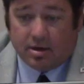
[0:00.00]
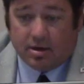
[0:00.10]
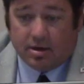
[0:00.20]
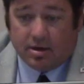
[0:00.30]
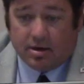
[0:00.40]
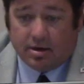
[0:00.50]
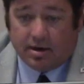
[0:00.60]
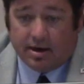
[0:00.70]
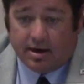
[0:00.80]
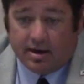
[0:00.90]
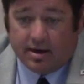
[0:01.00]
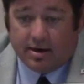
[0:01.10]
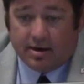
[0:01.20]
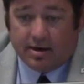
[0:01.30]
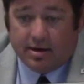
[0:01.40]
Really? I, Yeah. It
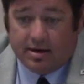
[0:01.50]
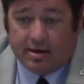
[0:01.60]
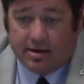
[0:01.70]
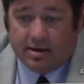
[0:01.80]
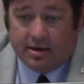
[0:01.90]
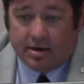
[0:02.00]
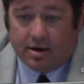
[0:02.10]
should be there.